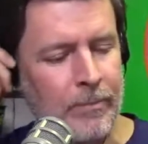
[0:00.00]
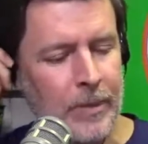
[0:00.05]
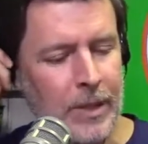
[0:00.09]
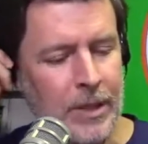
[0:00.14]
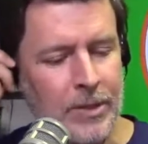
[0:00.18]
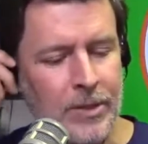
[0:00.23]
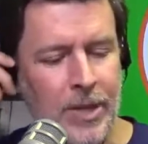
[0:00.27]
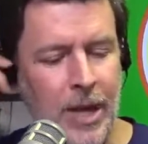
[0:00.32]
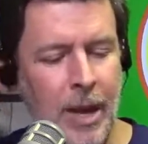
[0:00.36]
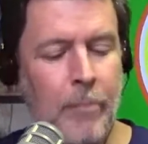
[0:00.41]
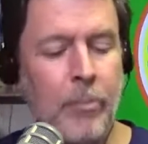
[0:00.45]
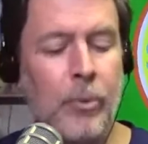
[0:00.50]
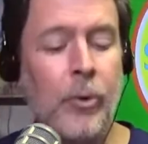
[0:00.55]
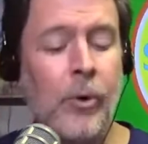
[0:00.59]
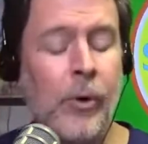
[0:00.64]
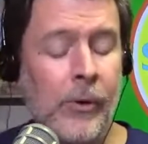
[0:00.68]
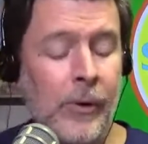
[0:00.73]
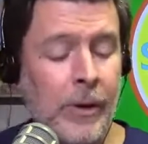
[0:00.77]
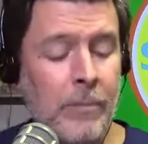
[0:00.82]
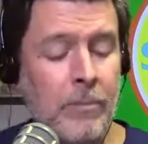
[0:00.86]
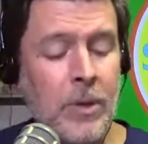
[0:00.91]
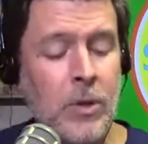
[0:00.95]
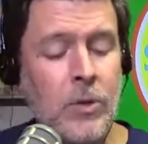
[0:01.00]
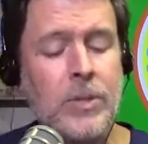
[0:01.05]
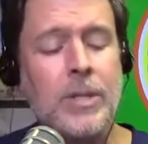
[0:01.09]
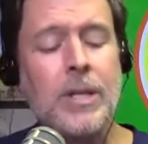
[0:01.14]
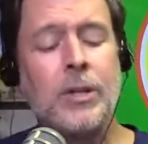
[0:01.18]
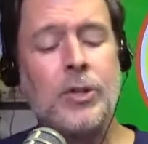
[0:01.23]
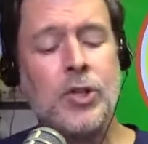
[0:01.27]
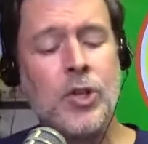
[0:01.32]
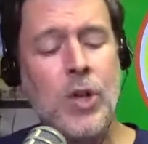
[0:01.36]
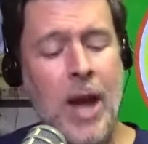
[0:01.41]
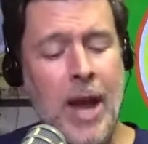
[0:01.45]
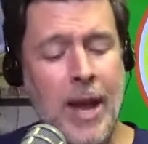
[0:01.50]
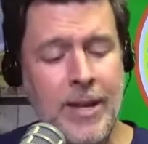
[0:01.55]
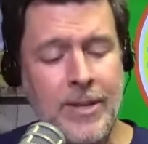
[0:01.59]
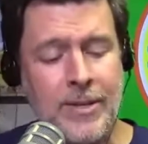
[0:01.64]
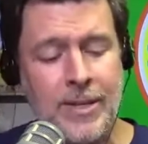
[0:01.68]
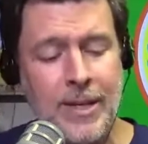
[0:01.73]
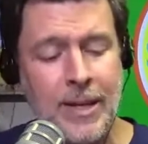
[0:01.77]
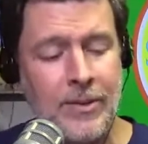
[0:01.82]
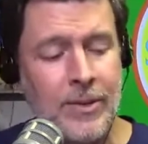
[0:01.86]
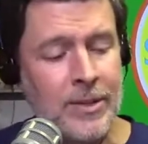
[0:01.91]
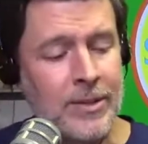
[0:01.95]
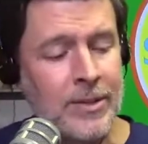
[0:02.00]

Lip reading: contemporary music, jazz at the